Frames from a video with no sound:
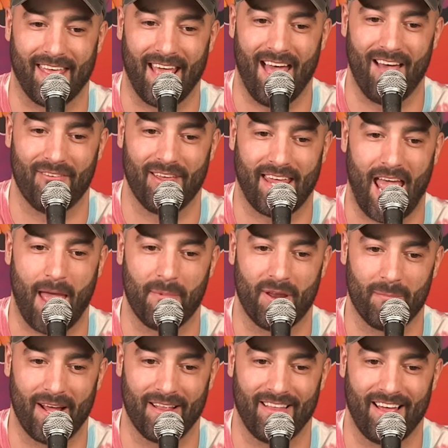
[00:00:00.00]
heavy came into
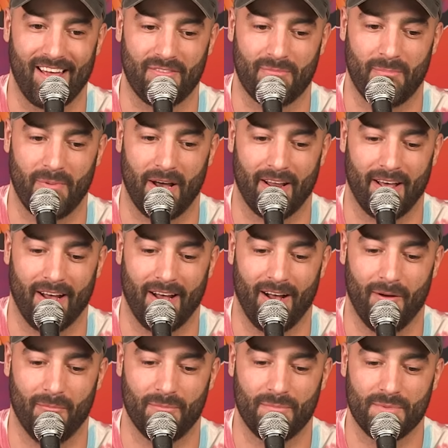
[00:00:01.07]
my life. But
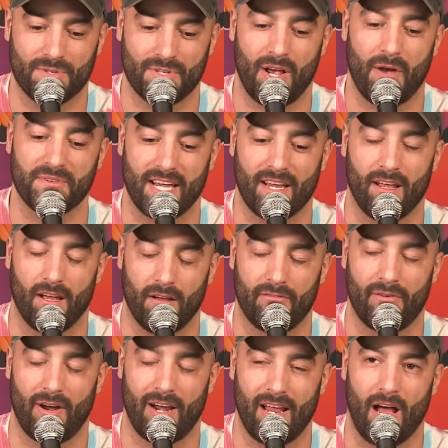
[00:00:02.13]
so I was like
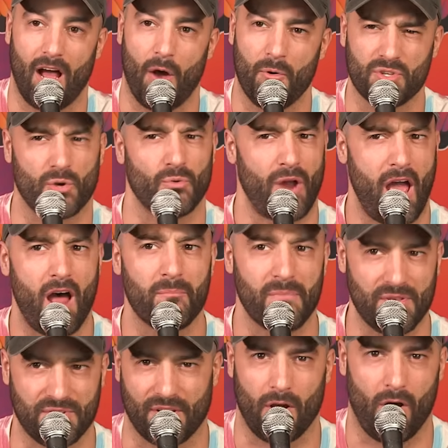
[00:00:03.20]
I was around
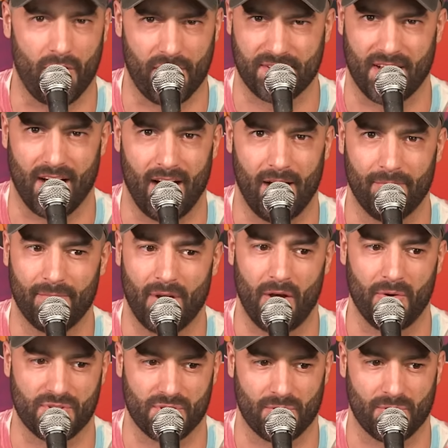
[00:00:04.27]
music all the time. I was